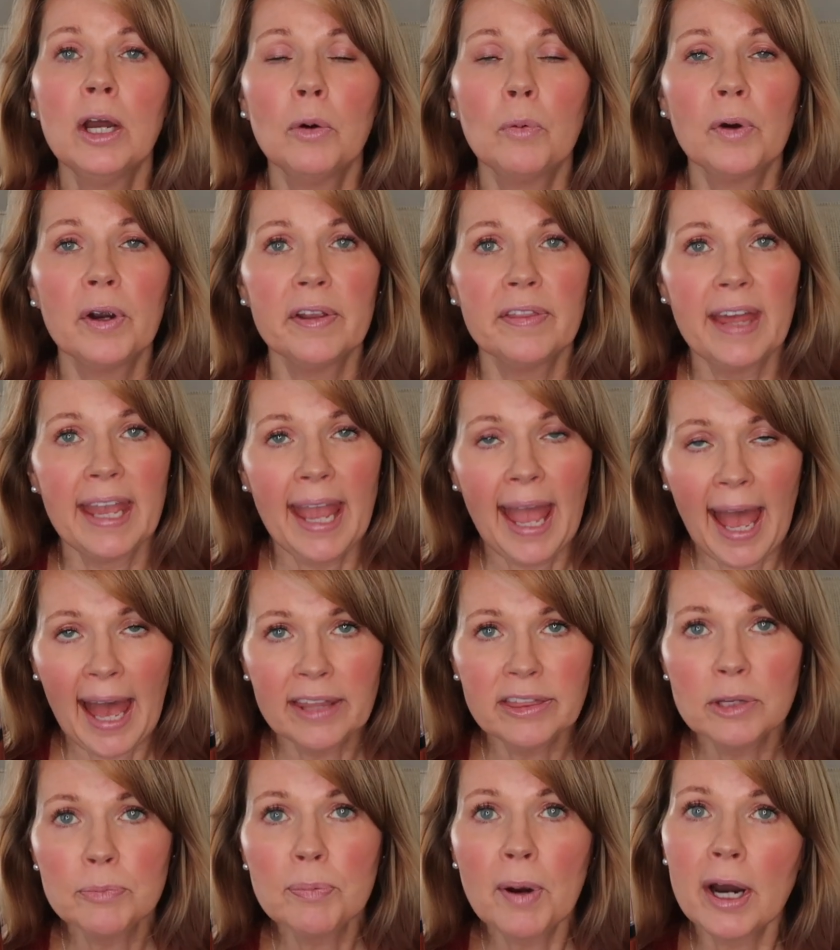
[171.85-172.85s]
where they
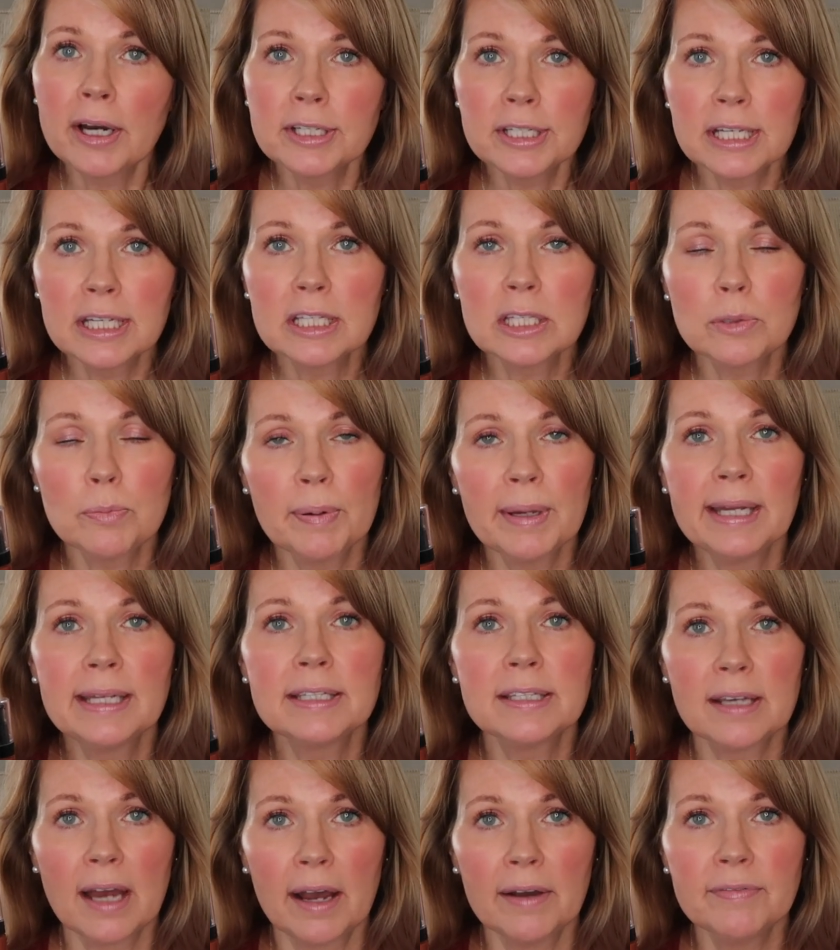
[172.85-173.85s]
had the
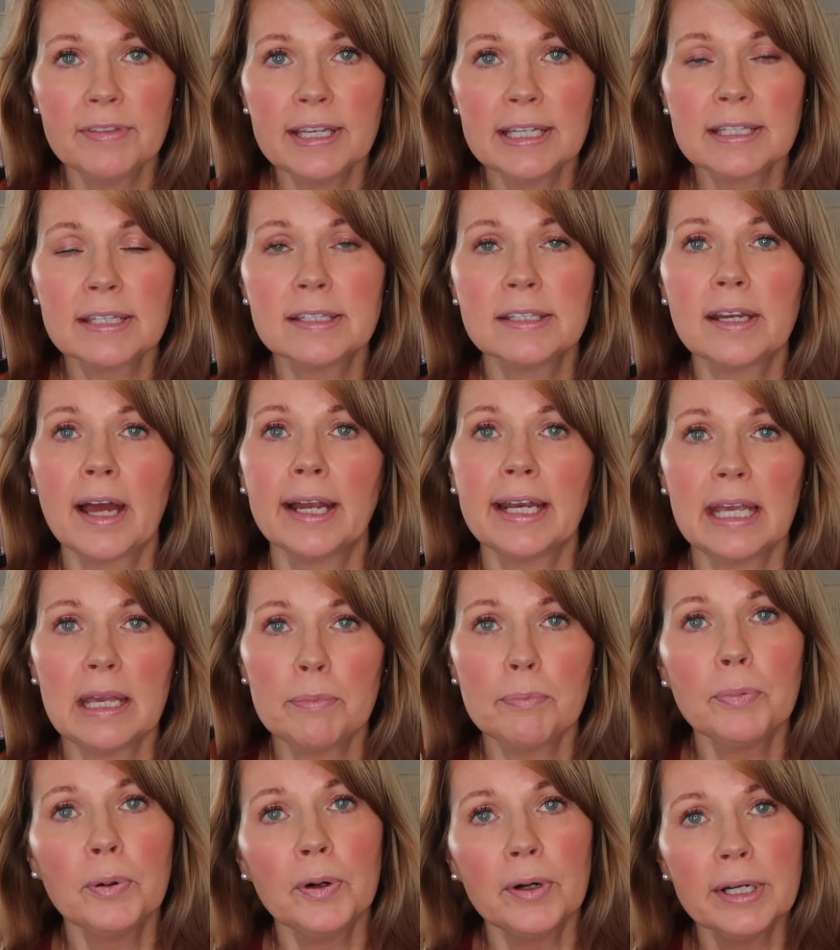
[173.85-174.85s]
participants of this
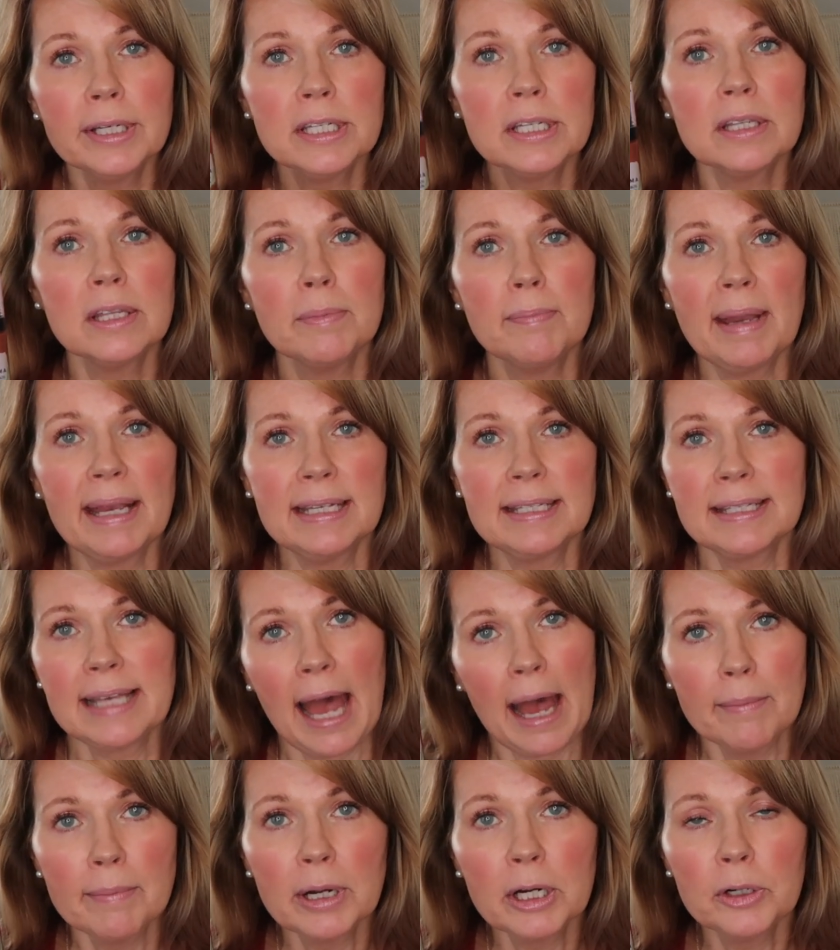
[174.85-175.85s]
study put the
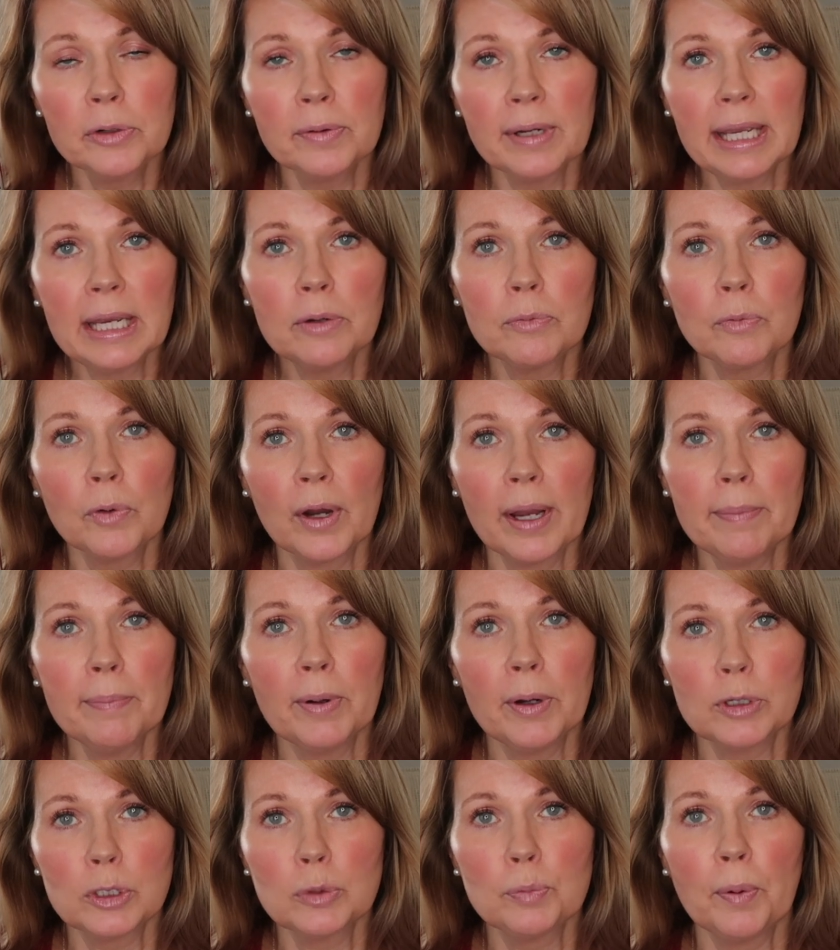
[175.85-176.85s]
Maysama Green
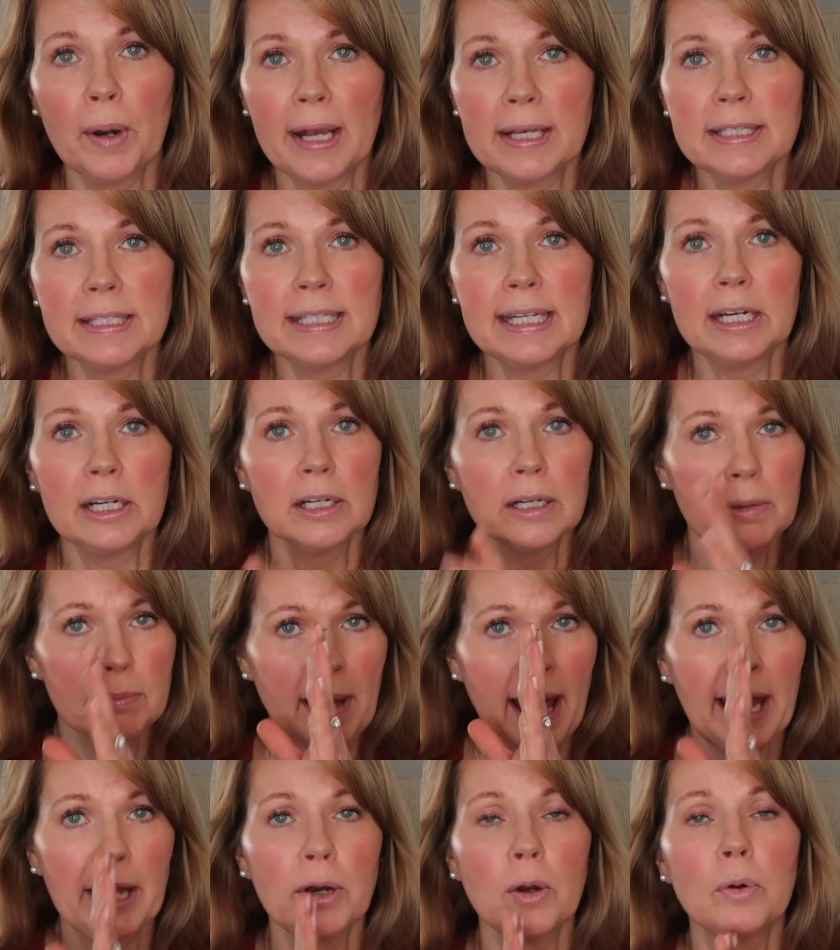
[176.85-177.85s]
Rooibos Press Serum
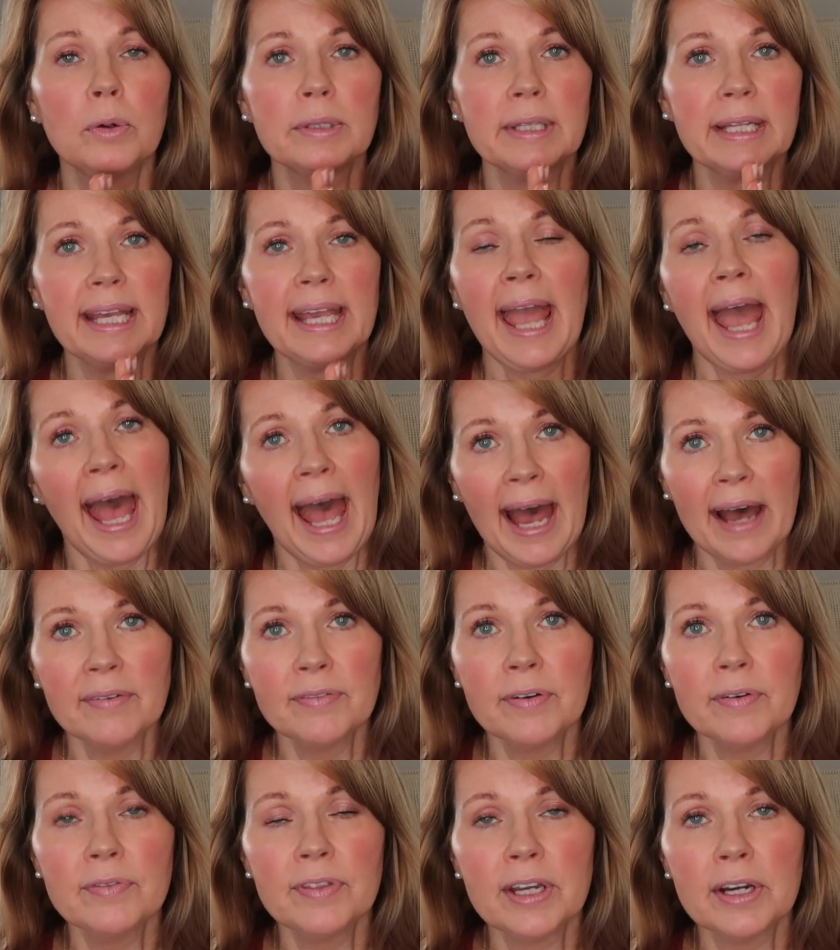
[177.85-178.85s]
on only
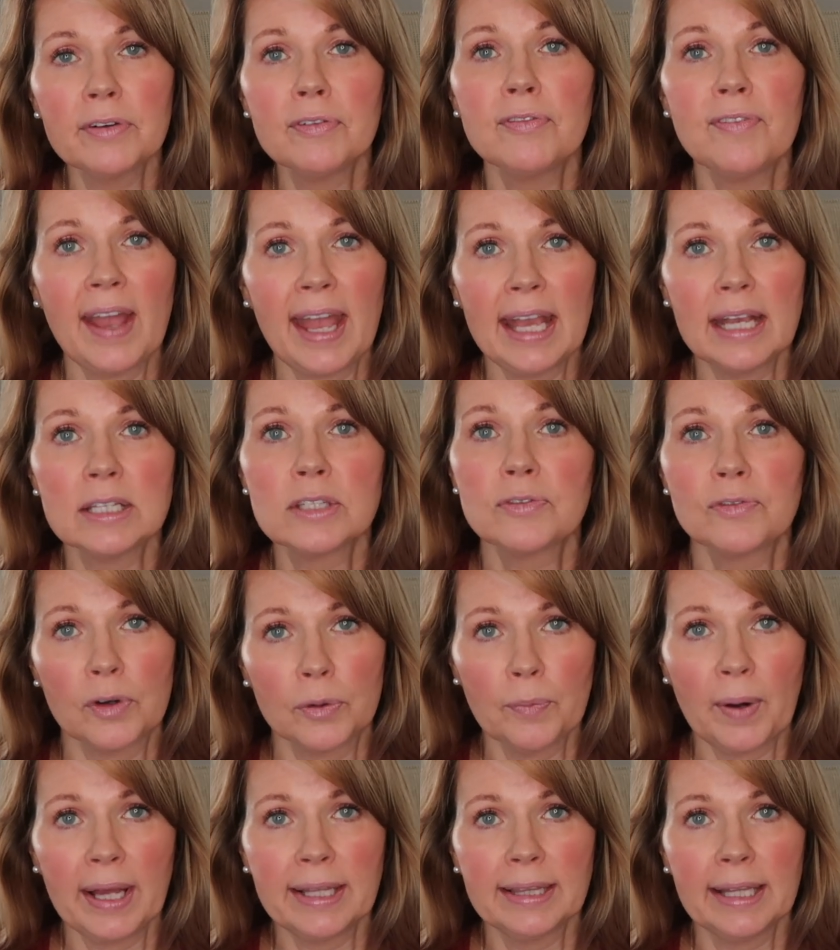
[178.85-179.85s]
half of their their face
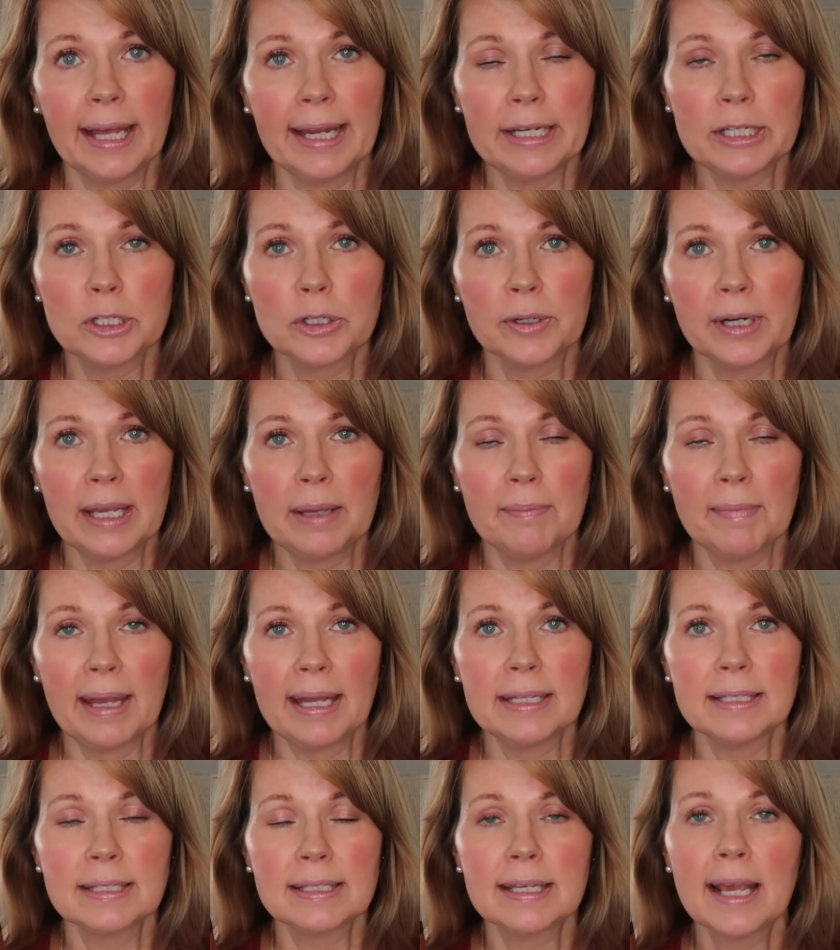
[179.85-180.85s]
for red light
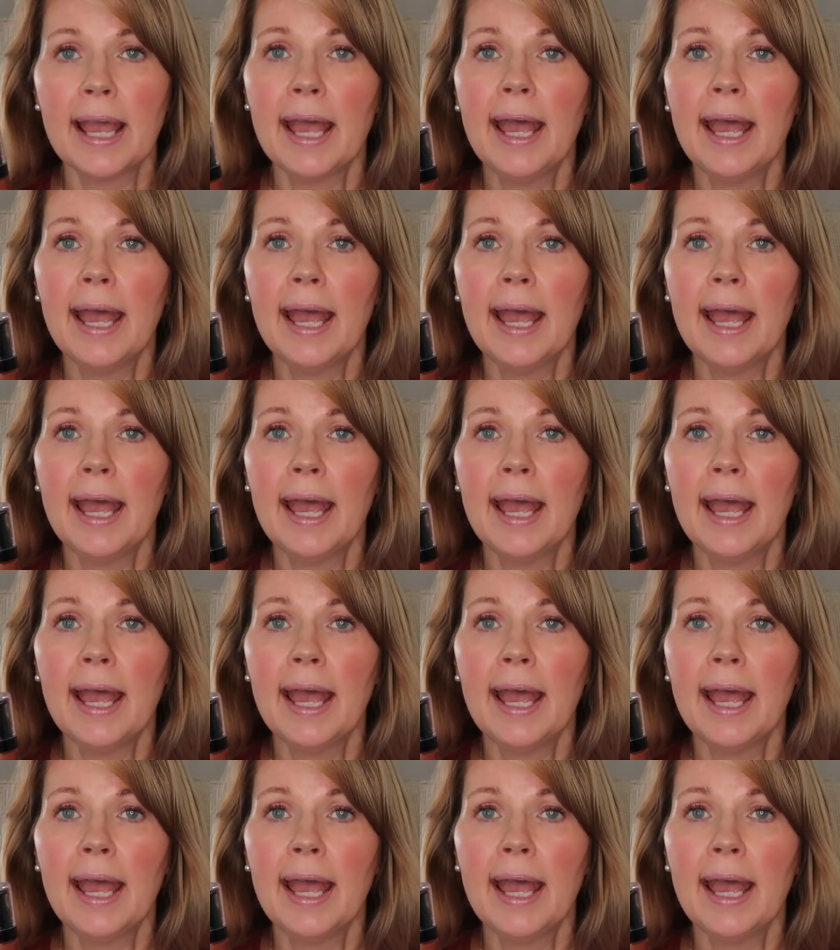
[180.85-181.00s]
treatments.